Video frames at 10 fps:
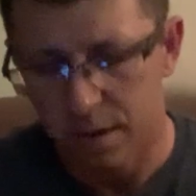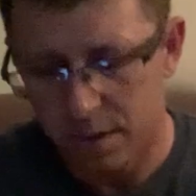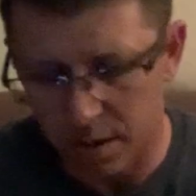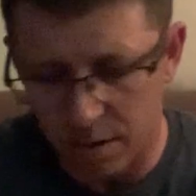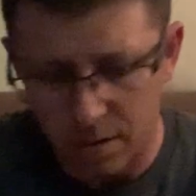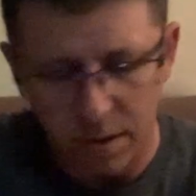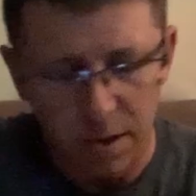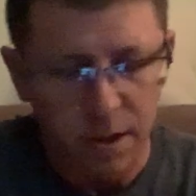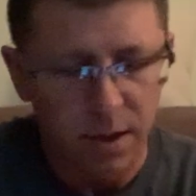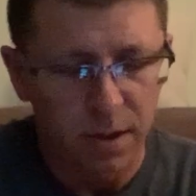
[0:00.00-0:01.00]
So
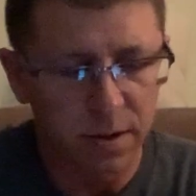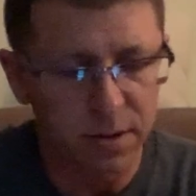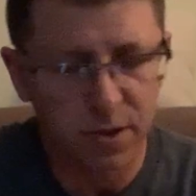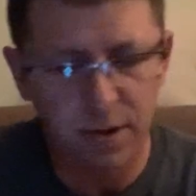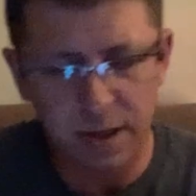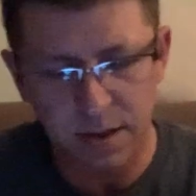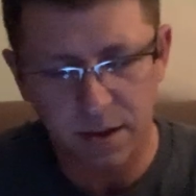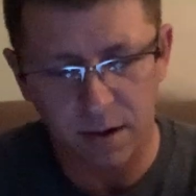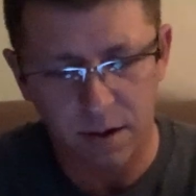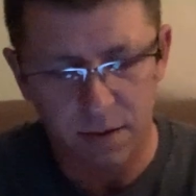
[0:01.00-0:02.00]
screens
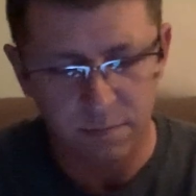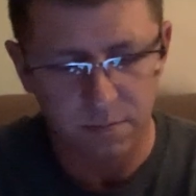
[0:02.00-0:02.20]
are,